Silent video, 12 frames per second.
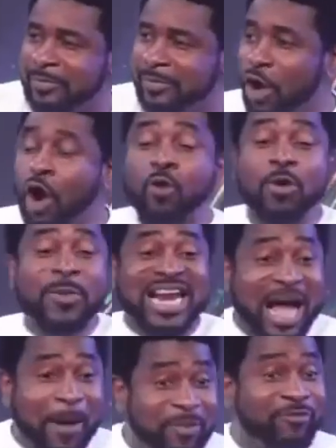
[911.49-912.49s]
All women are
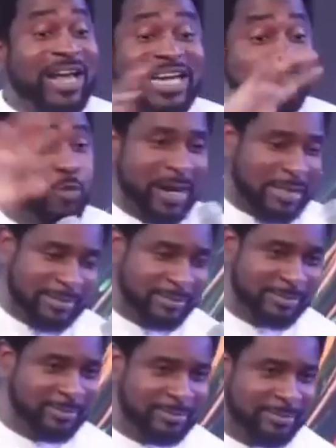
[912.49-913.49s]
happy for any woman
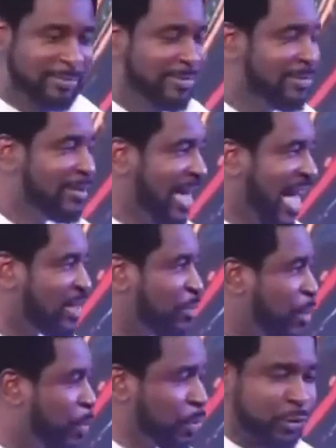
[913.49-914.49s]
that hasn't
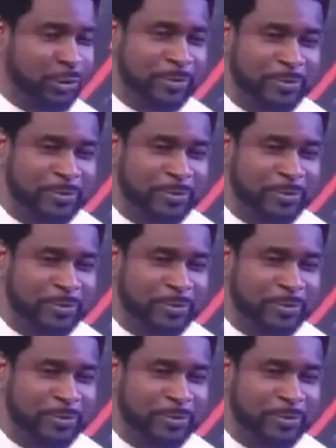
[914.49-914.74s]
proposed to.